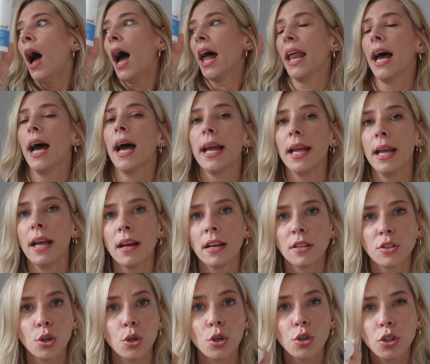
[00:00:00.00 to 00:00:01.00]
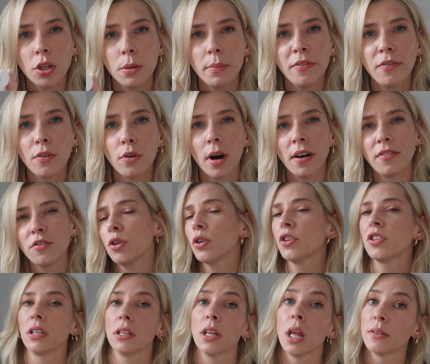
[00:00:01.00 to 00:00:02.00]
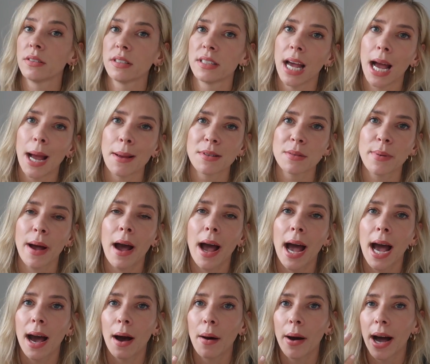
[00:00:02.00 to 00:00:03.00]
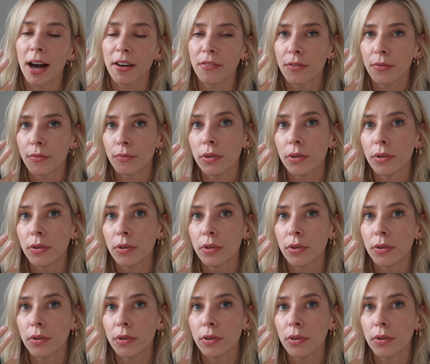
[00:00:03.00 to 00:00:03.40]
And I talked to you before, I've talked to you loads of times about how I have